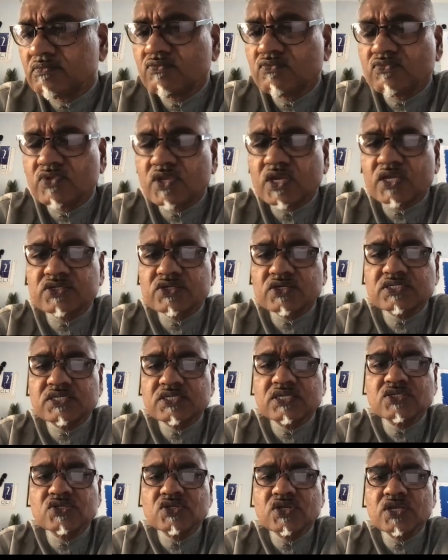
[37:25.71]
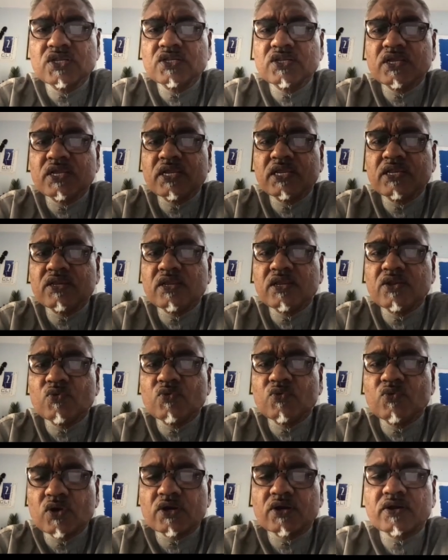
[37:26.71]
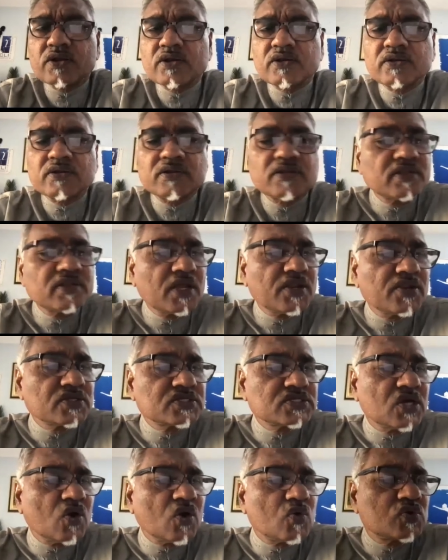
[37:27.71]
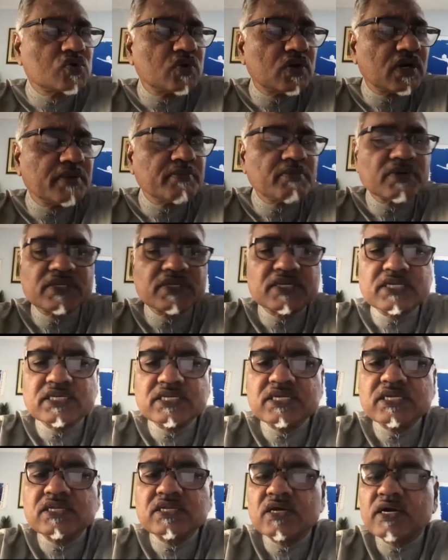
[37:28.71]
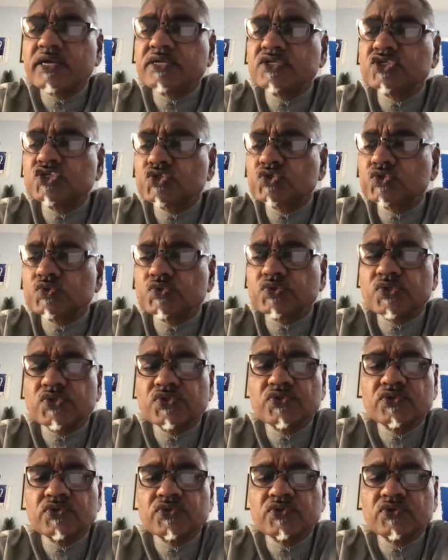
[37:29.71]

not just in, in, in, in word, not just outward, but in deed and truth.